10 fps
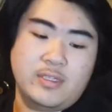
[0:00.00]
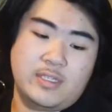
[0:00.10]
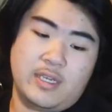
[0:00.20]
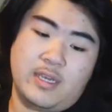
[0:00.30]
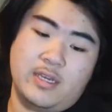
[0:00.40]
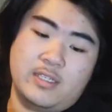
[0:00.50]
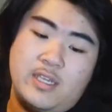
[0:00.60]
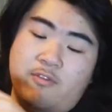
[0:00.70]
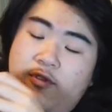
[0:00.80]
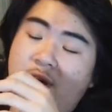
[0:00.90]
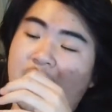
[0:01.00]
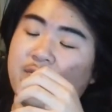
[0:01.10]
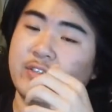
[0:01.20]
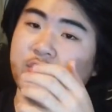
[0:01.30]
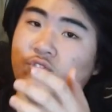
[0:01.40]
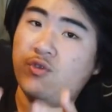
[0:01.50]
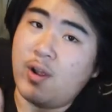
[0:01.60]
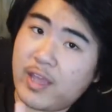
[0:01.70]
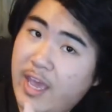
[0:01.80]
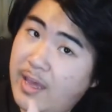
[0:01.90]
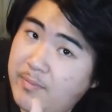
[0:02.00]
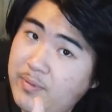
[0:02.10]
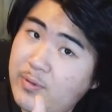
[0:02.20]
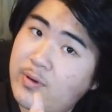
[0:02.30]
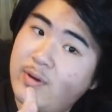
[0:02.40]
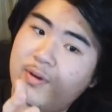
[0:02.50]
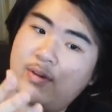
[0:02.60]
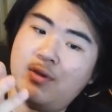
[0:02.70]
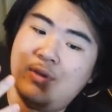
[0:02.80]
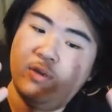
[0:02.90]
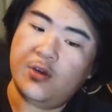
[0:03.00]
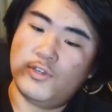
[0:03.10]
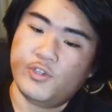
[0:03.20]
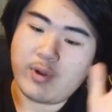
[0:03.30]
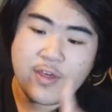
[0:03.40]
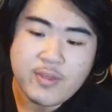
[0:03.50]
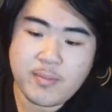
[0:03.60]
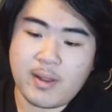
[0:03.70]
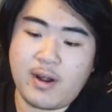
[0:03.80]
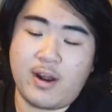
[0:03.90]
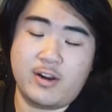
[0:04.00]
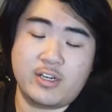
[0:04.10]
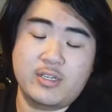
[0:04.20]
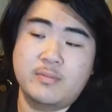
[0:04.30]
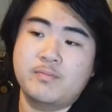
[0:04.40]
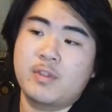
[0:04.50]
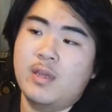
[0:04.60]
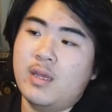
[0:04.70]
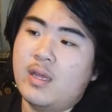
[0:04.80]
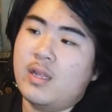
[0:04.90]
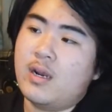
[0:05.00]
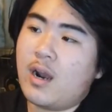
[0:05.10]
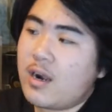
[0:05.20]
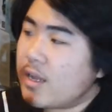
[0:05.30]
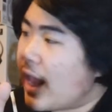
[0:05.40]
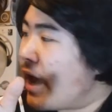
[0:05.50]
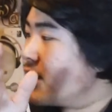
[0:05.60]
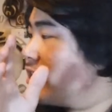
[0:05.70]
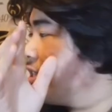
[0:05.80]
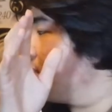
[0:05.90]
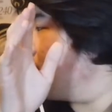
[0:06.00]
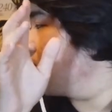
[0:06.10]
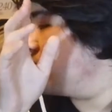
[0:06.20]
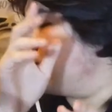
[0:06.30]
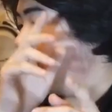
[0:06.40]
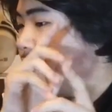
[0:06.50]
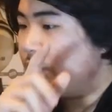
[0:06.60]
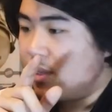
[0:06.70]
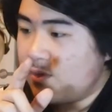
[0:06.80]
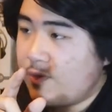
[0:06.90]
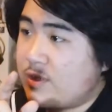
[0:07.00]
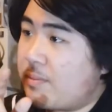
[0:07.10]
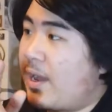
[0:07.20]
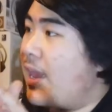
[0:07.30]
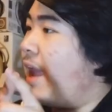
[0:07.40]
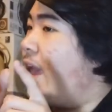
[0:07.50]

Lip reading: thing is, if you have a strong amp, try them on Lark. Lark actually sounds really good with my